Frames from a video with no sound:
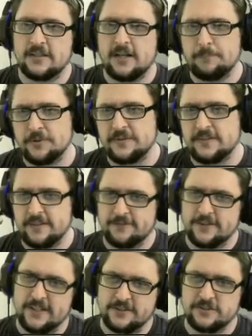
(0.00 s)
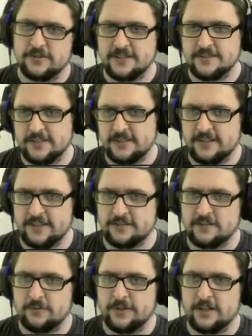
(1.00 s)
couple different interesting
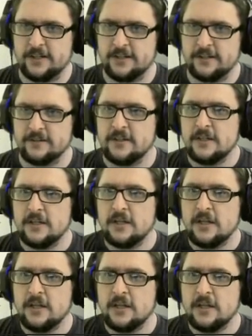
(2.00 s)
things going on here.